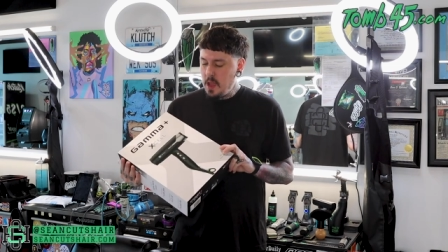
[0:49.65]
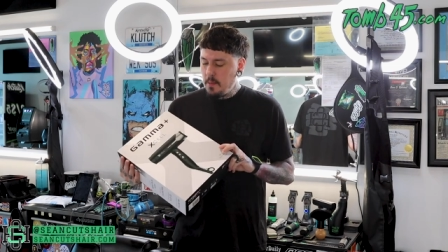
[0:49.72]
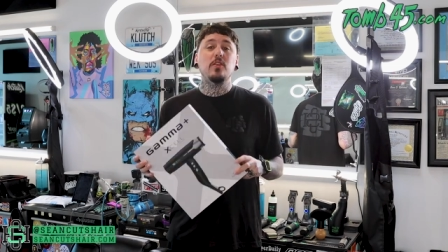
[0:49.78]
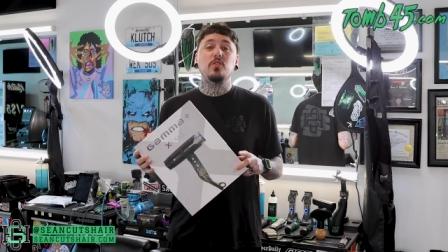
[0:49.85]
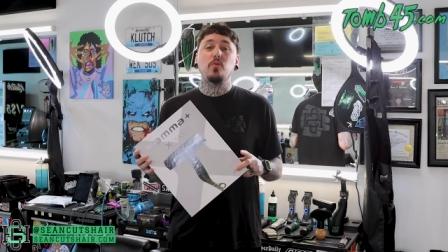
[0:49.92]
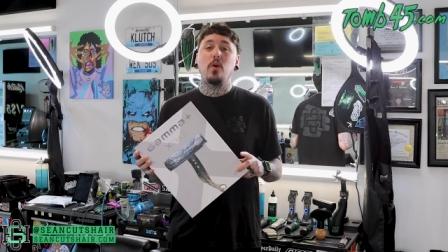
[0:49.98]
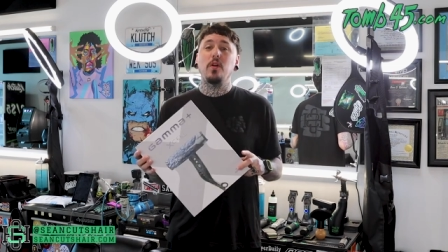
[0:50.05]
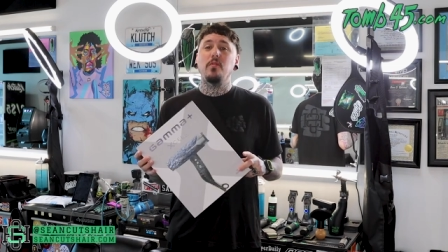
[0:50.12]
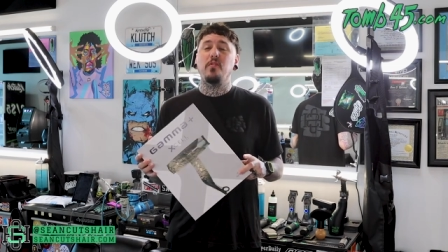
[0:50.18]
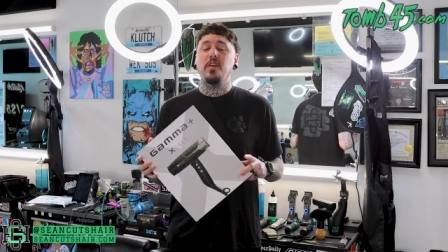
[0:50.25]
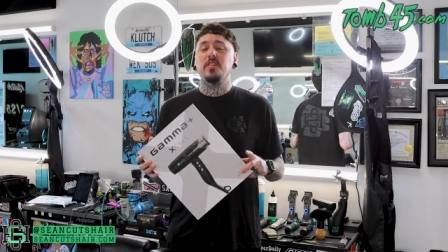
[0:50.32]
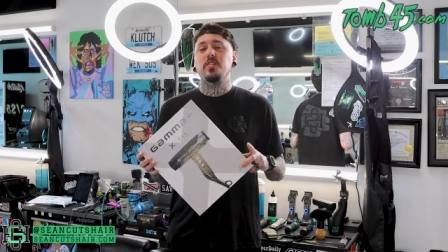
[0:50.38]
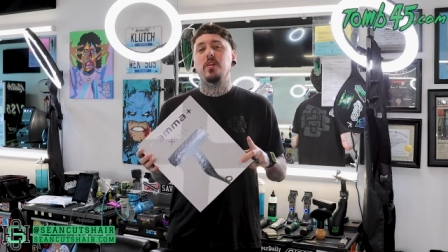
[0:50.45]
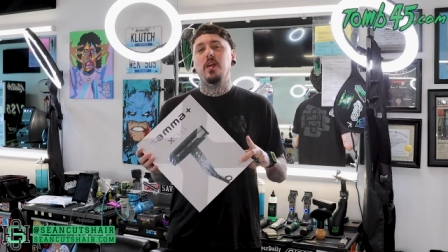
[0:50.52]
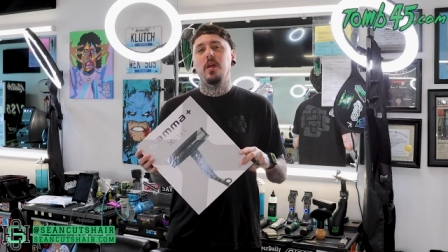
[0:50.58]
There's one
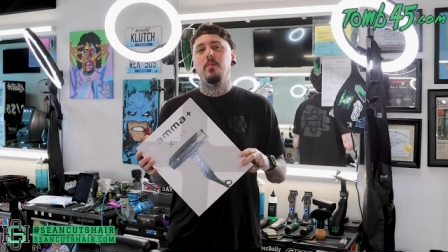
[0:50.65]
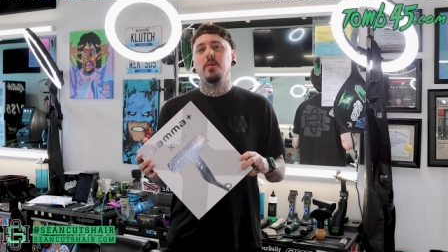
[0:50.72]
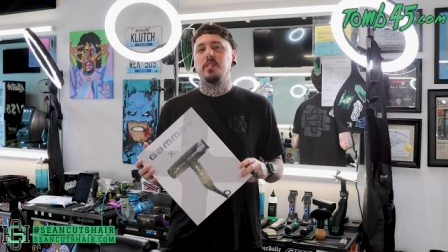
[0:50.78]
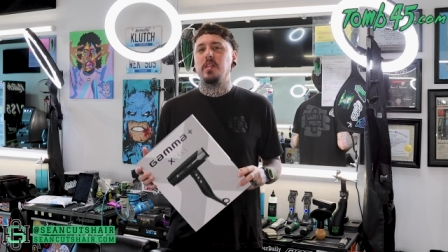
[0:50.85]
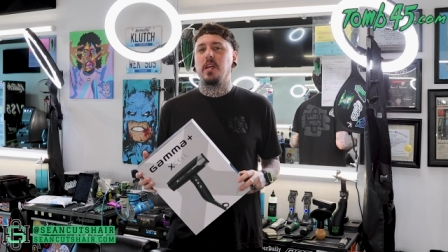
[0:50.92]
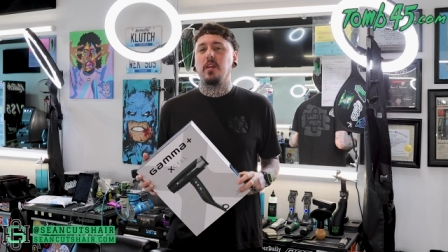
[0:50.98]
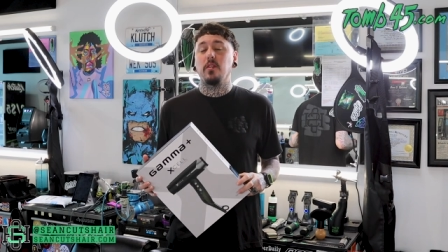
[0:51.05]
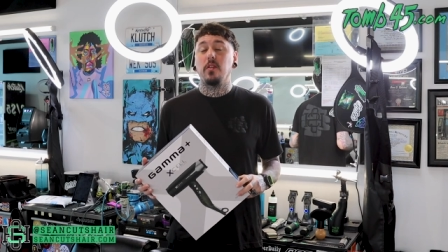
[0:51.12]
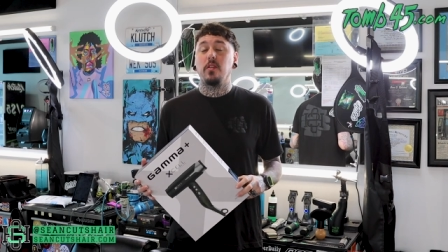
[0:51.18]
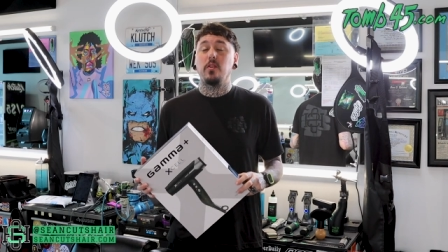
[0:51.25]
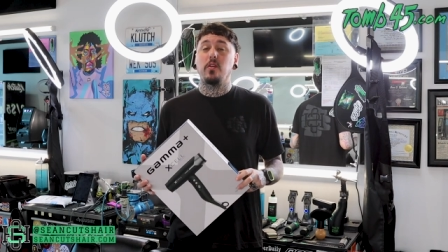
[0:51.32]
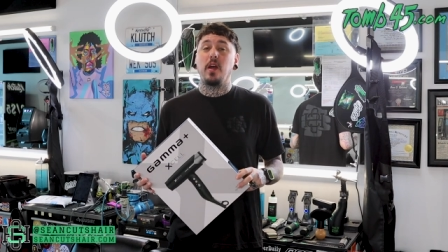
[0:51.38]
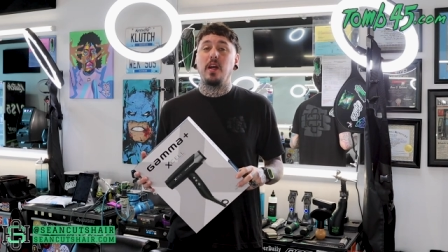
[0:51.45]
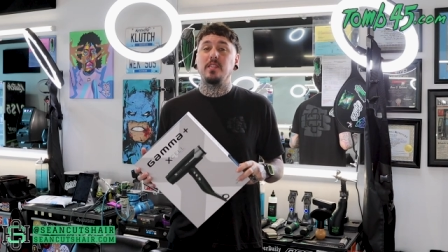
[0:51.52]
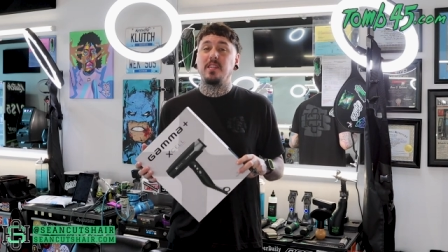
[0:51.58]
feature in particular
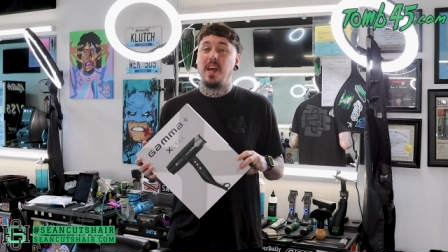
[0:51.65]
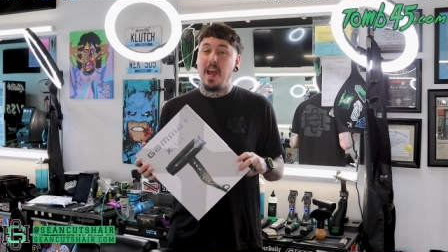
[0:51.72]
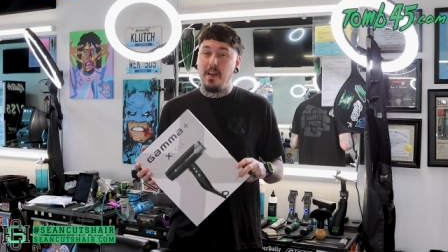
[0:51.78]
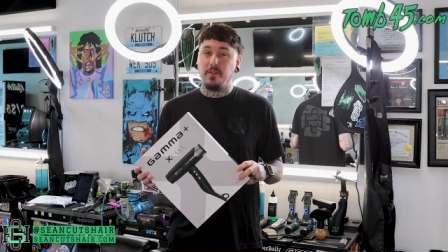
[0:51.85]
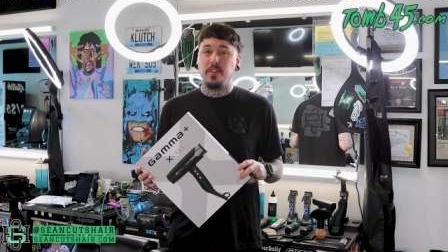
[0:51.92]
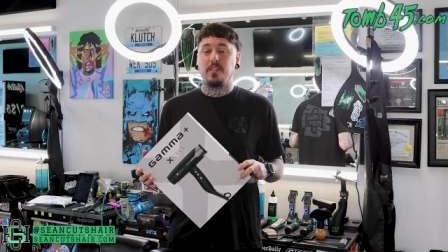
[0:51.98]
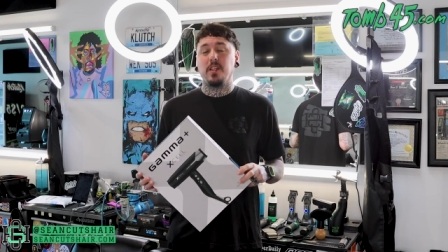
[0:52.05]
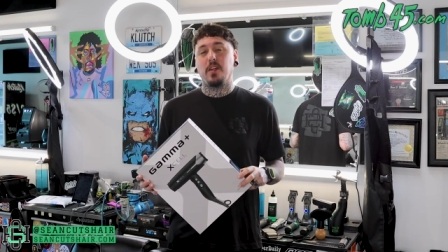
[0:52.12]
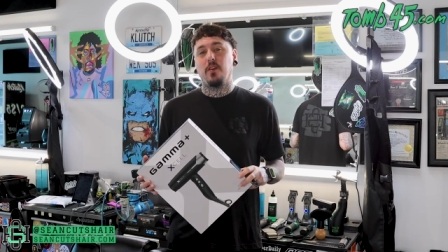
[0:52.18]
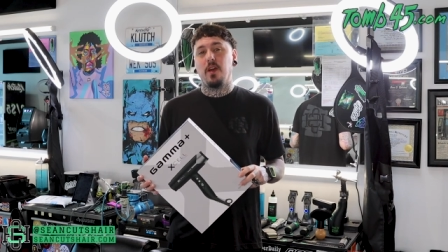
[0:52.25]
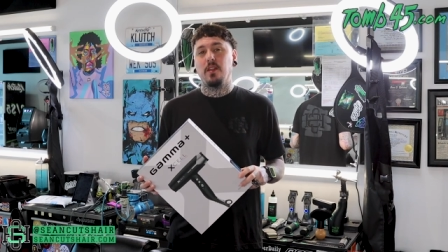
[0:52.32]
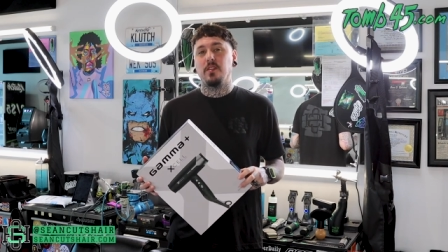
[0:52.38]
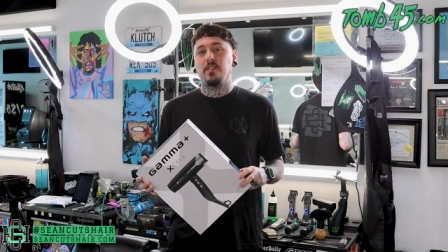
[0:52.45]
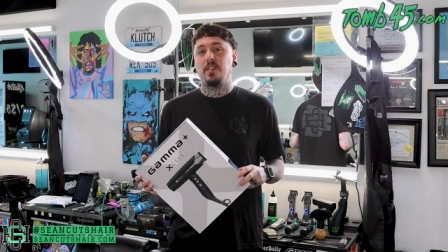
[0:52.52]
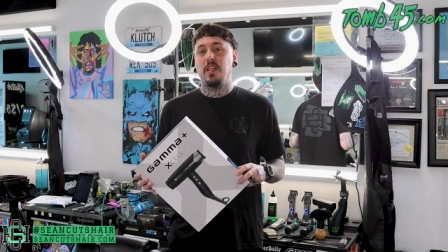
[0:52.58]
you guys have to stick
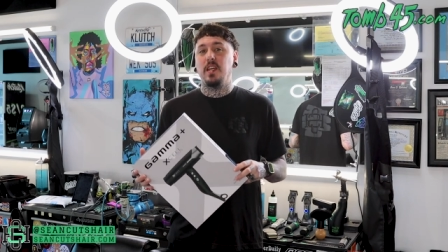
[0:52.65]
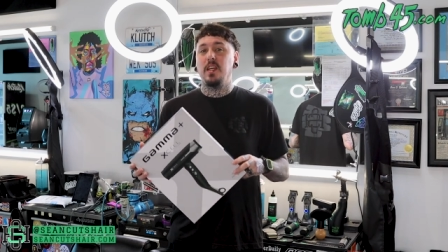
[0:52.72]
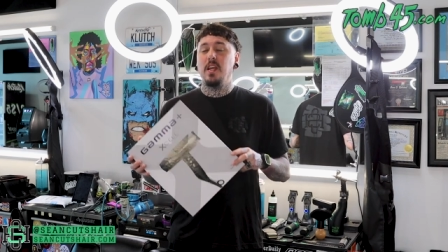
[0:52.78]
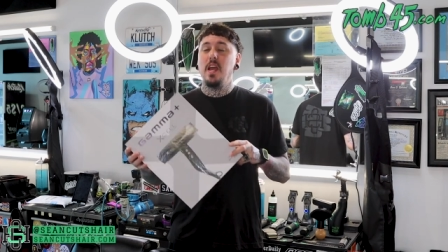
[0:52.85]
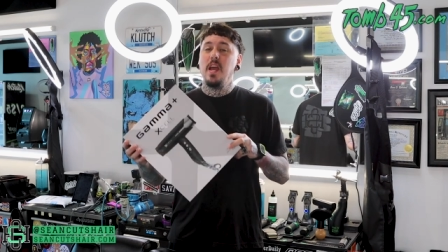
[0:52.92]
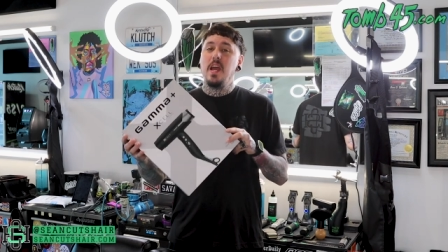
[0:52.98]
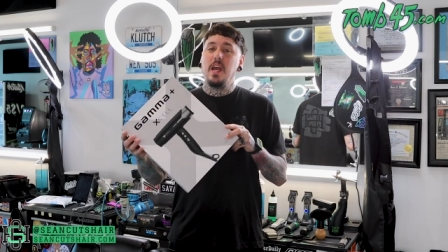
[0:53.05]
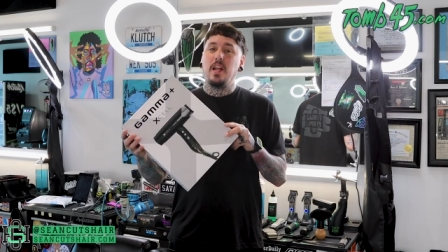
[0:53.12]
around to see,